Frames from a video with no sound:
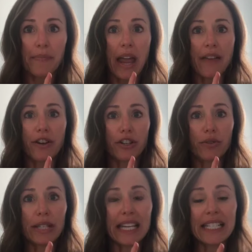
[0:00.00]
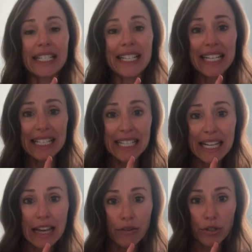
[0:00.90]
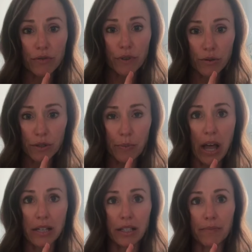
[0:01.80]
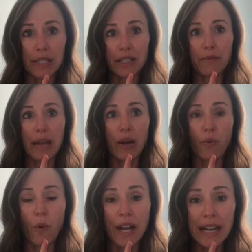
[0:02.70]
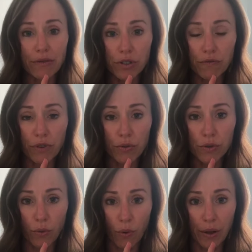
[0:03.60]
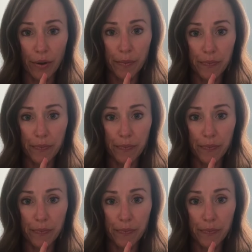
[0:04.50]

and they're using 60,000 rose blossoms to make 1 ounce of rose oil,